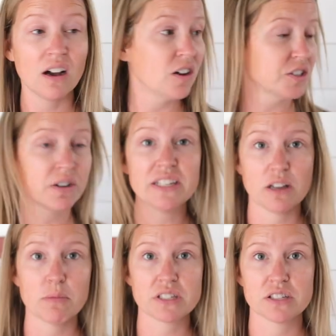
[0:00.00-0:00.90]
Also, he's
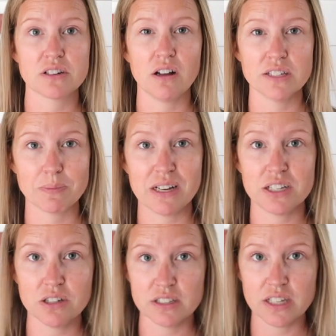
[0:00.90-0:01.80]
almost as tall as me.
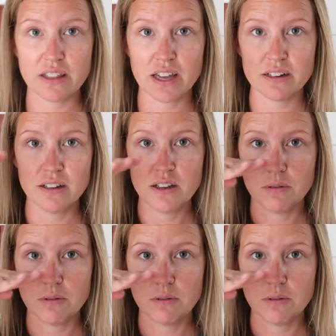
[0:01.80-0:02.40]
Did you all see that?